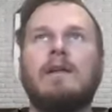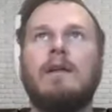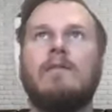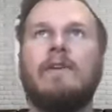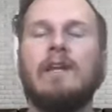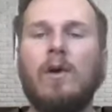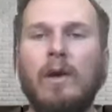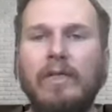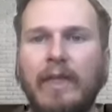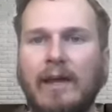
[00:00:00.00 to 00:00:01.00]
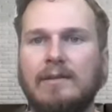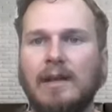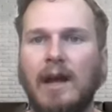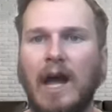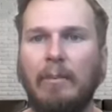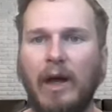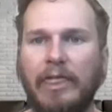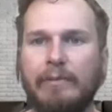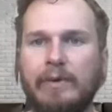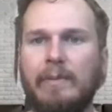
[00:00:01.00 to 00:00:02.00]
the video with that I bought
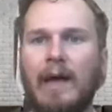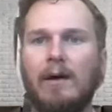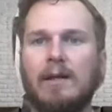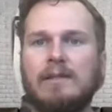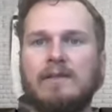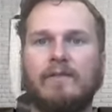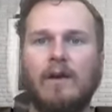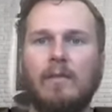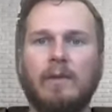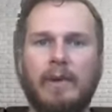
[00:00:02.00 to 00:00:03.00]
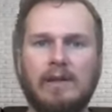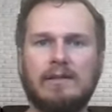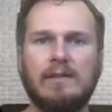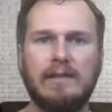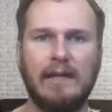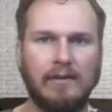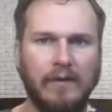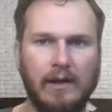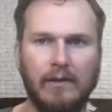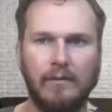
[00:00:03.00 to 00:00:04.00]
3 pallets from the bins? Is that the video?